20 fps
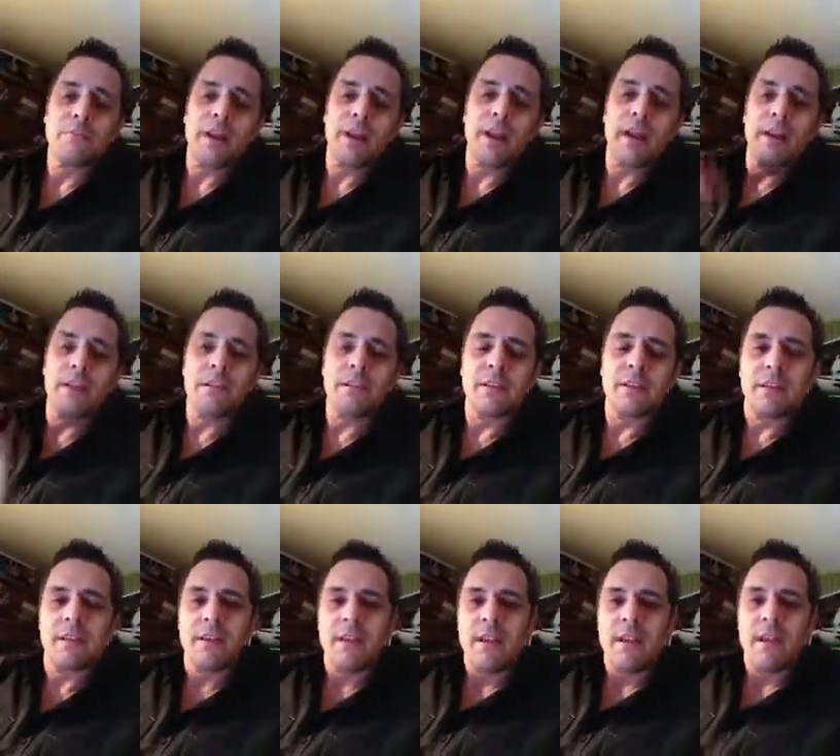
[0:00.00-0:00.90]
And
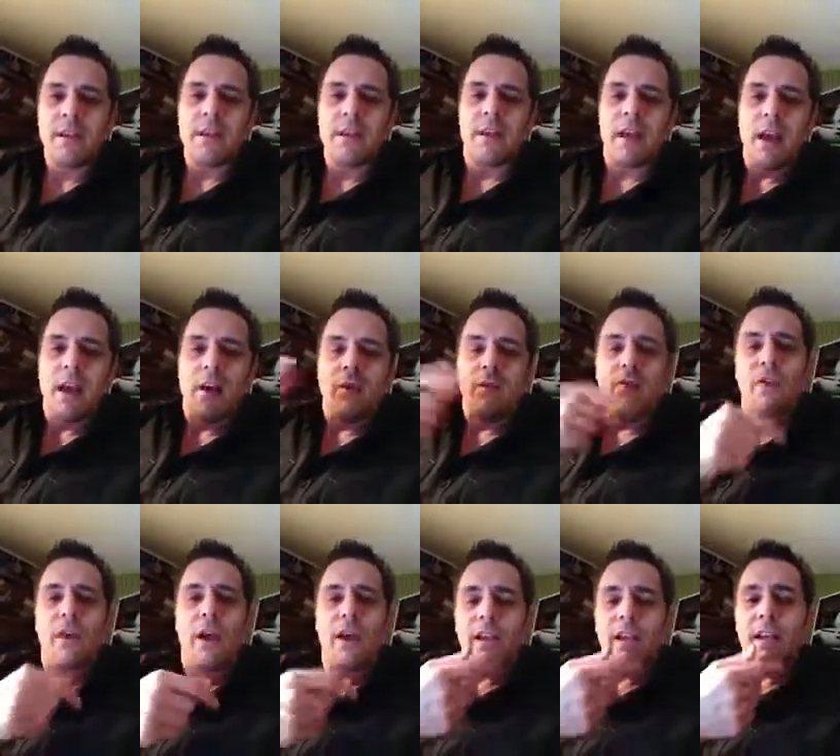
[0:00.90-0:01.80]
on
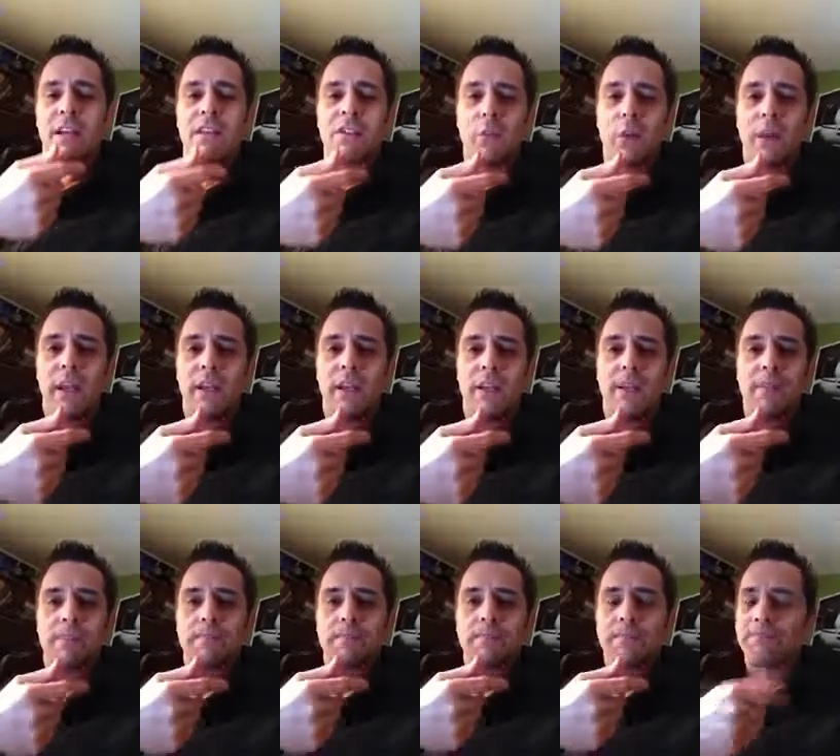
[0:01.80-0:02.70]
Friday last week,